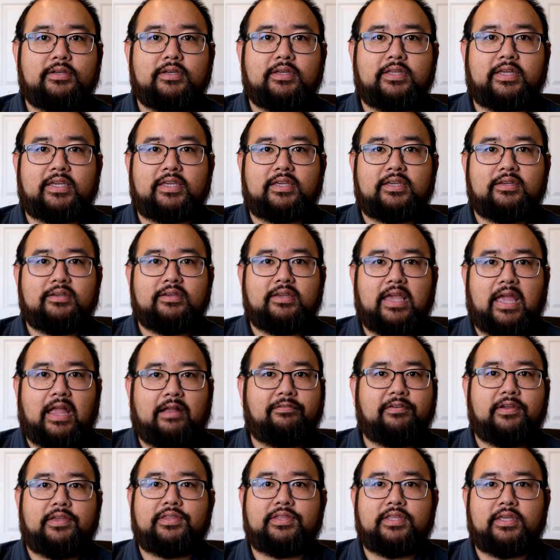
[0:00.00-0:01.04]
like
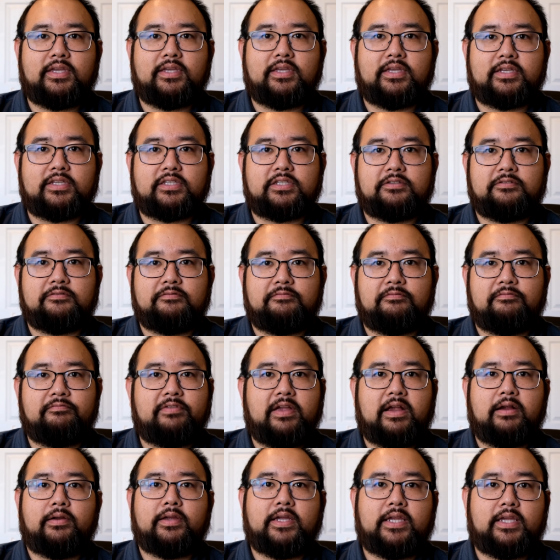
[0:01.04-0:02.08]
everything is
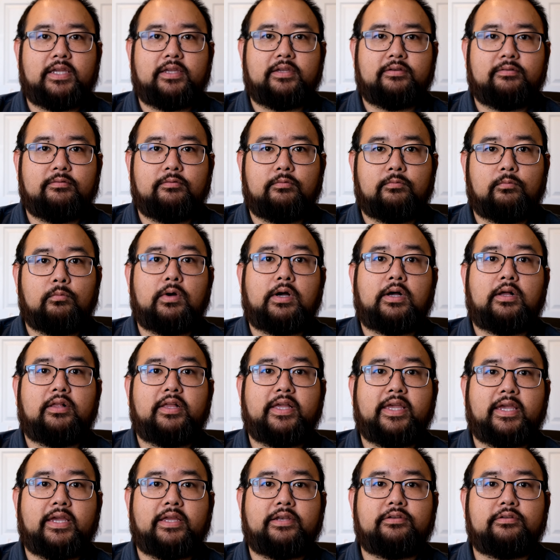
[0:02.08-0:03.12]
very well
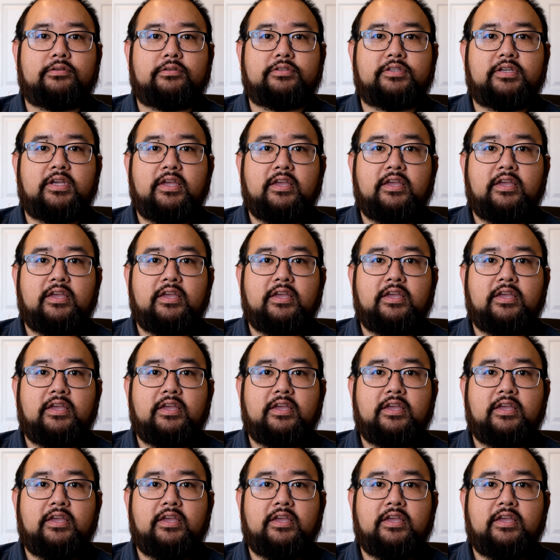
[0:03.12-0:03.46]
handled.